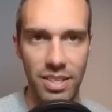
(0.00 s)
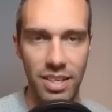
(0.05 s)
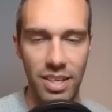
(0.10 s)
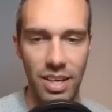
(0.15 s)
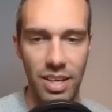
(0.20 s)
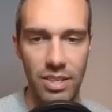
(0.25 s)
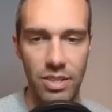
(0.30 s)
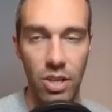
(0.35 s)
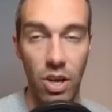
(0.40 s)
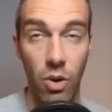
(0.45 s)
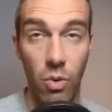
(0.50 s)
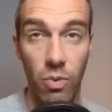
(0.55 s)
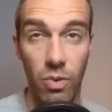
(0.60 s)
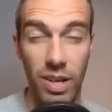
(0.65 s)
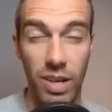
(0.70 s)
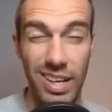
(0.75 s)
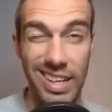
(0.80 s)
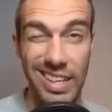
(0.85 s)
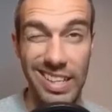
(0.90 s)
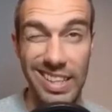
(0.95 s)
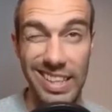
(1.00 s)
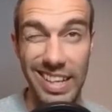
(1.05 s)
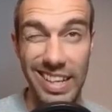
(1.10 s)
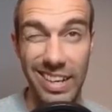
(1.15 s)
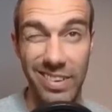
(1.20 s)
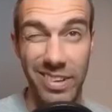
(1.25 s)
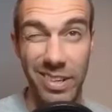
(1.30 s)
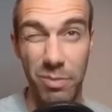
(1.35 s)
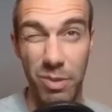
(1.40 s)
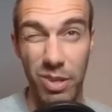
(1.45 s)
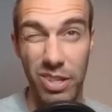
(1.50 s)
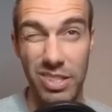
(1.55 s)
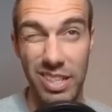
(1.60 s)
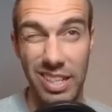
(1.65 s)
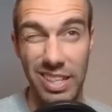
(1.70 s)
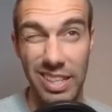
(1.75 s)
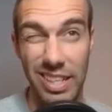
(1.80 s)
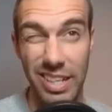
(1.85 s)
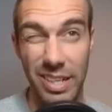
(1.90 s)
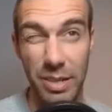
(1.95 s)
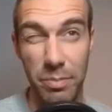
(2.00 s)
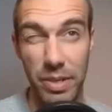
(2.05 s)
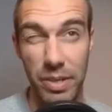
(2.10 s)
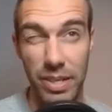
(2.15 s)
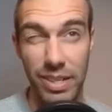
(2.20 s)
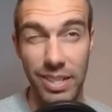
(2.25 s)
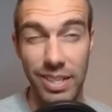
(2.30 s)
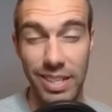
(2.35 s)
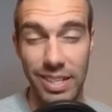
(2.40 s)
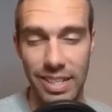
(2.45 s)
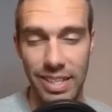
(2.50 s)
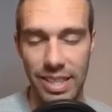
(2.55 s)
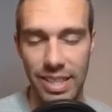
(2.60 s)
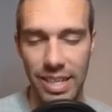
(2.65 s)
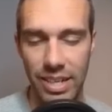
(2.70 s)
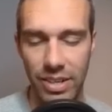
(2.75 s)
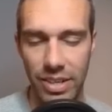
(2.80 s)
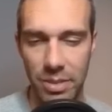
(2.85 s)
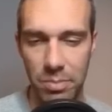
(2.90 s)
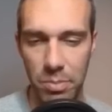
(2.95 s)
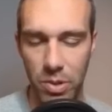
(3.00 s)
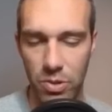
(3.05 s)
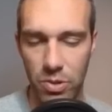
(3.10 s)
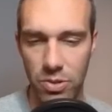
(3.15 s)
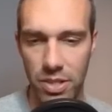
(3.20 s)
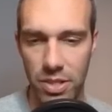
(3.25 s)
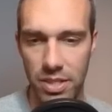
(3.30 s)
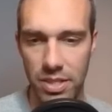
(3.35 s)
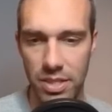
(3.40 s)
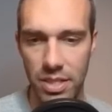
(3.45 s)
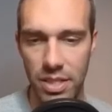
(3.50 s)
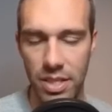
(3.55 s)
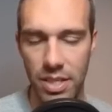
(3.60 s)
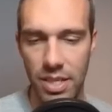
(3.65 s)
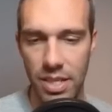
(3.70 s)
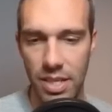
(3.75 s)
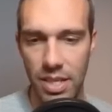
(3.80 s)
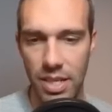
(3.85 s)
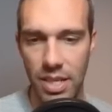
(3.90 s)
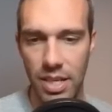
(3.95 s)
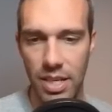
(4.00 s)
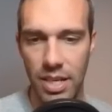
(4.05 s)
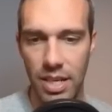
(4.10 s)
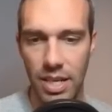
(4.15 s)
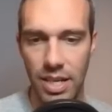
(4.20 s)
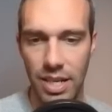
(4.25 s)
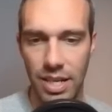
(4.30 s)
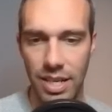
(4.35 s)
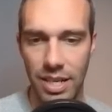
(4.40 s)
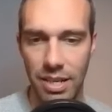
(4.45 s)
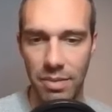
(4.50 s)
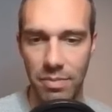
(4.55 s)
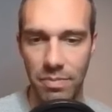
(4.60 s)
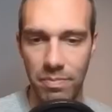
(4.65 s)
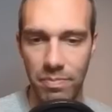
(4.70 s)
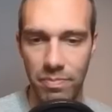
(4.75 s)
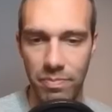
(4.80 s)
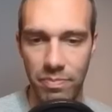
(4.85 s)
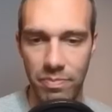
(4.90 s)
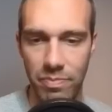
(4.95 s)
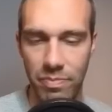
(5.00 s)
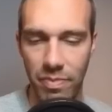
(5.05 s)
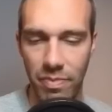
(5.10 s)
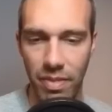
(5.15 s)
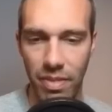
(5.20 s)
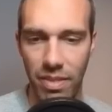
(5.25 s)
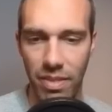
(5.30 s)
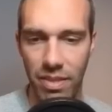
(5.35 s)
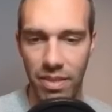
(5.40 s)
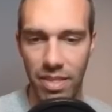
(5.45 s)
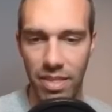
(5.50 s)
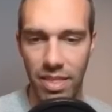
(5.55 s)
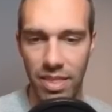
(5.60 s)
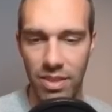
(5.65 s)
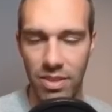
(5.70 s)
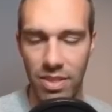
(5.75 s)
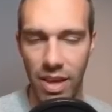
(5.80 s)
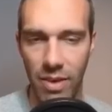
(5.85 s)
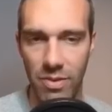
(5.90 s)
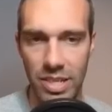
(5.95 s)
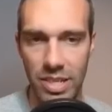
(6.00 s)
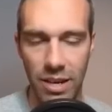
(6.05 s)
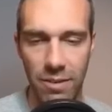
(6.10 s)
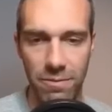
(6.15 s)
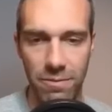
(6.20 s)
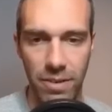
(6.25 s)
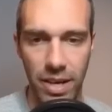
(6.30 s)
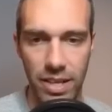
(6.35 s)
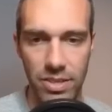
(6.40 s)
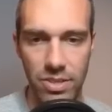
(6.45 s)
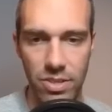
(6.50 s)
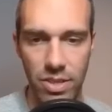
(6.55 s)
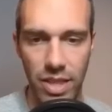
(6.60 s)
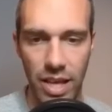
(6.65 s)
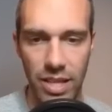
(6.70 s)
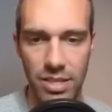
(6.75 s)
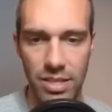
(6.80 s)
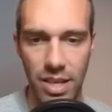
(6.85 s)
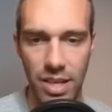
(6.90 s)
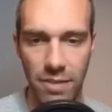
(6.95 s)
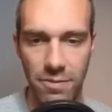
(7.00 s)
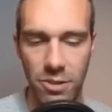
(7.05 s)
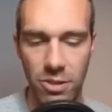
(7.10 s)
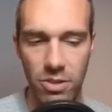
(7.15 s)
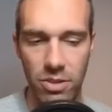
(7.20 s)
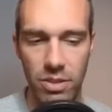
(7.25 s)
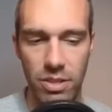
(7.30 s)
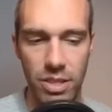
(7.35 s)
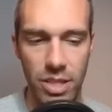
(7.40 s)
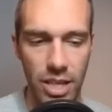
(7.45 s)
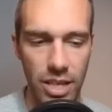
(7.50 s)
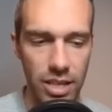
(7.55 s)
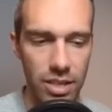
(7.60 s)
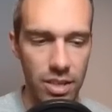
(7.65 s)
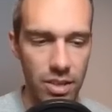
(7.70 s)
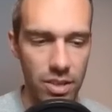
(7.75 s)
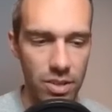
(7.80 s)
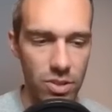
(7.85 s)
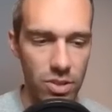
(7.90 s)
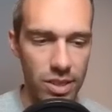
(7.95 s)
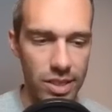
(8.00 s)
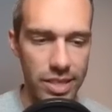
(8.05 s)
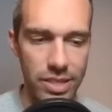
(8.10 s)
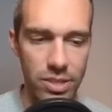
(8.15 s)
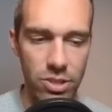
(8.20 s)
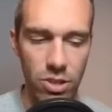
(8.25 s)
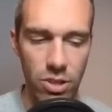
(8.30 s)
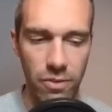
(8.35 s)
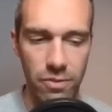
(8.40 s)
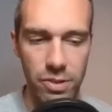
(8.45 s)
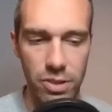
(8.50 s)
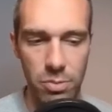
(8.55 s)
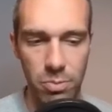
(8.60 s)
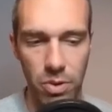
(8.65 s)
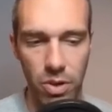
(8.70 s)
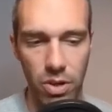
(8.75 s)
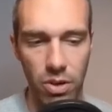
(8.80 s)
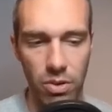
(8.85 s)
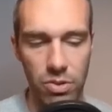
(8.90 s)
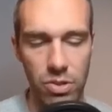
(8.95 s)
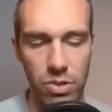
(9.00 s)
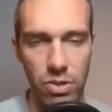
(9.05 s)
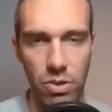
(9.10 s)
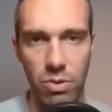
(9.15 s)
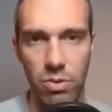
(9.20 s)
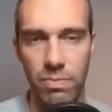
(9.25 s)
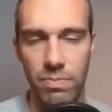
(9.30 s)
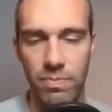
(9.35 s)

No, Galarian. It's a Galarian bird. Galarian Moltres. So that was kind of fun. So that's this afternoon, and then league turnover tomorrow. So